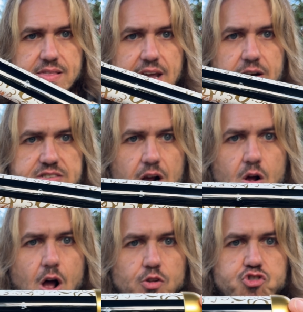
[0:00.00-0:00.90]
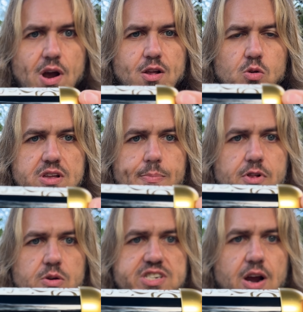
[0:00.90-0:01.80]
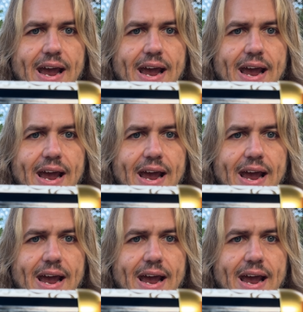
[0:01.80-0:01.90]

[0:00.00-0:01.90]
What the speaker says: there's all. I'll try and hold it up close here.